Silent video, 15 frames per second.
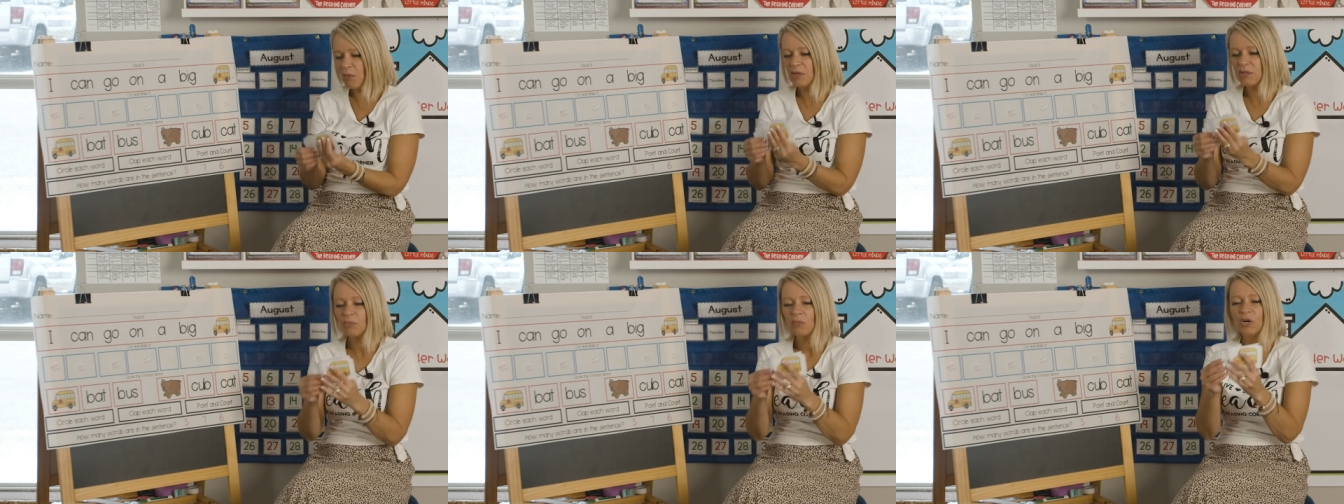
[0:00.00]

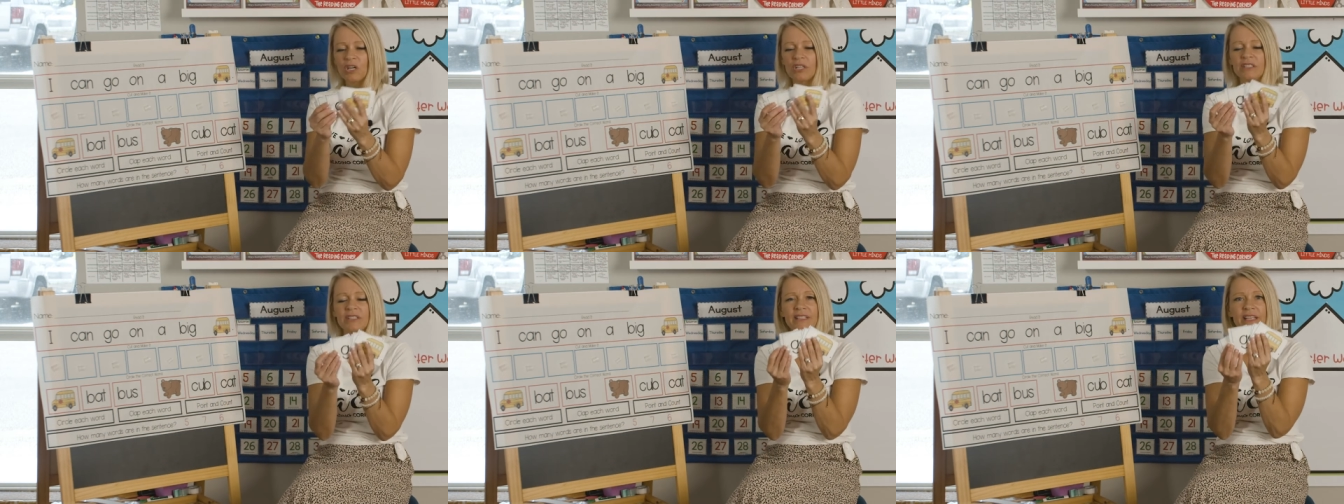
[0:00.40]
was
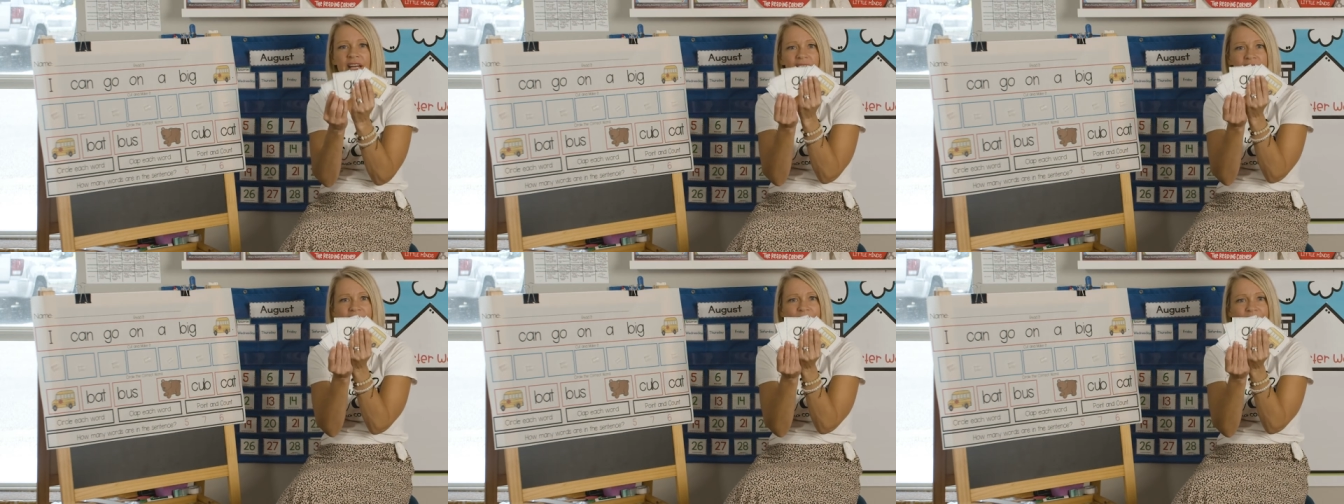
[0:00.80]
words to
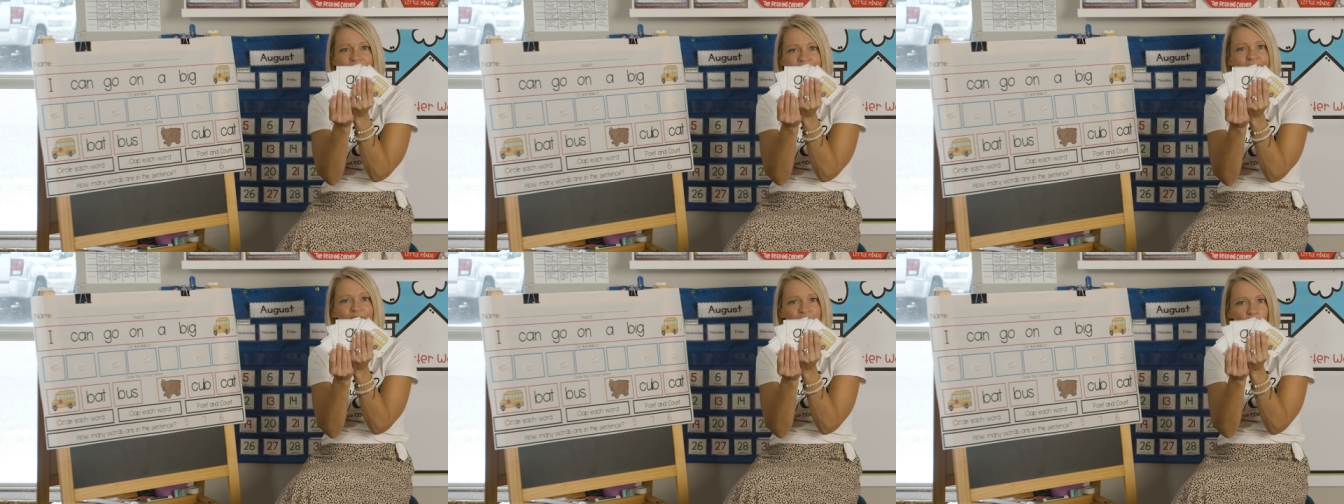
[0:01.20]
cut up,
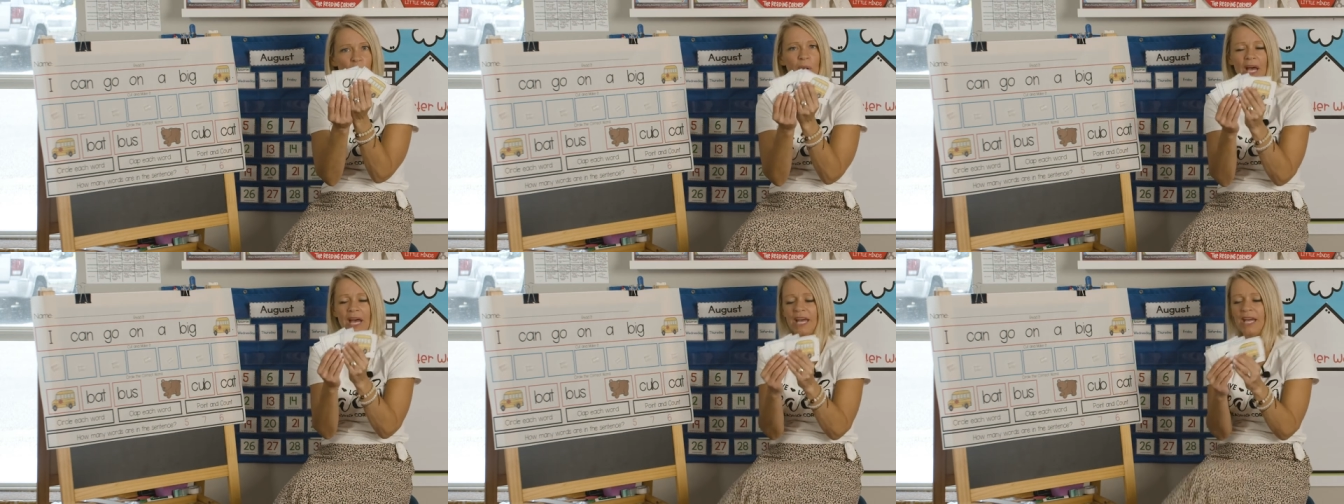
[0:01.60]

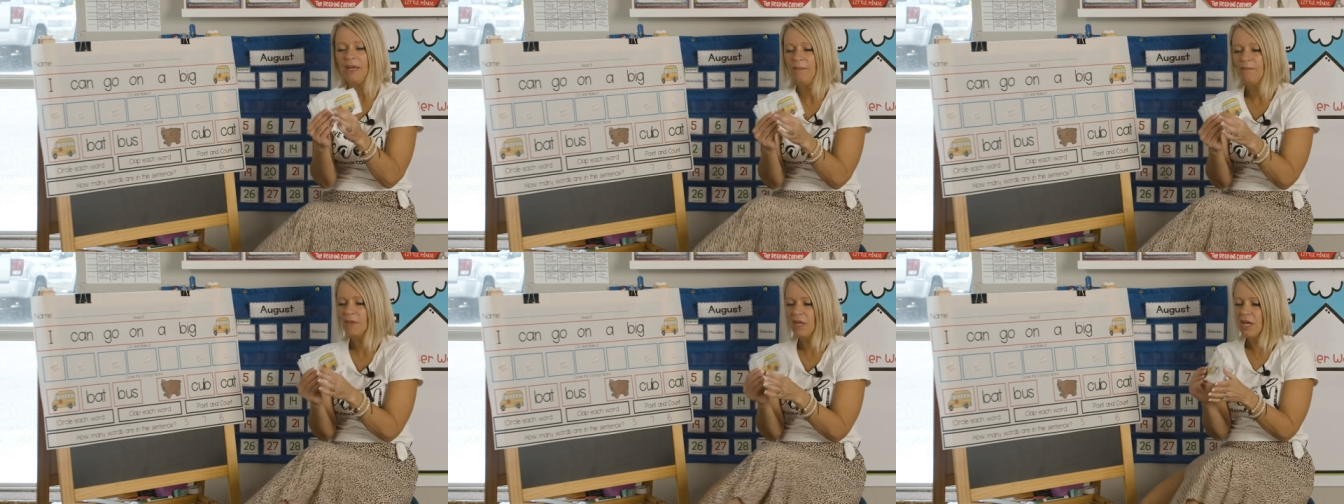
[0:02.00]
okay?